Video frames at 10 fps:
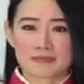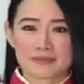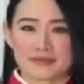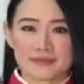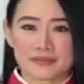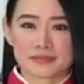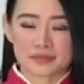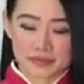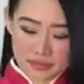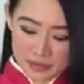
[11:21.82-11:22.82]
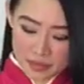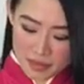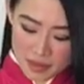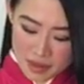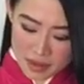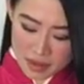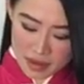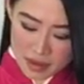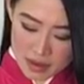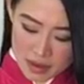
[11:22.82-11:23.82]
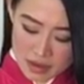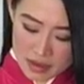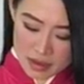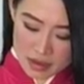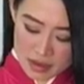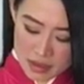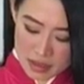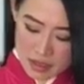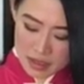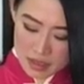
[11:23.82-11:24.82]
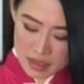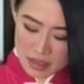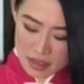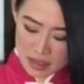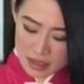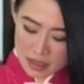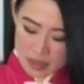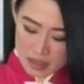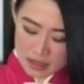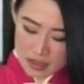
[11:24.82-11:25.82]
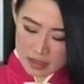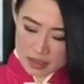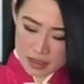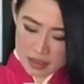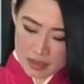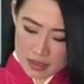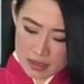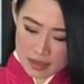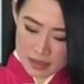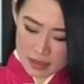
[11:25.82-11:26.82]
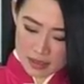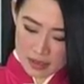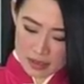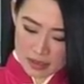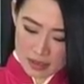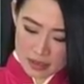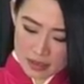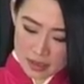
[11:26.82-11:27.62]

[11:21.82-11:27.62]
Nothing is said.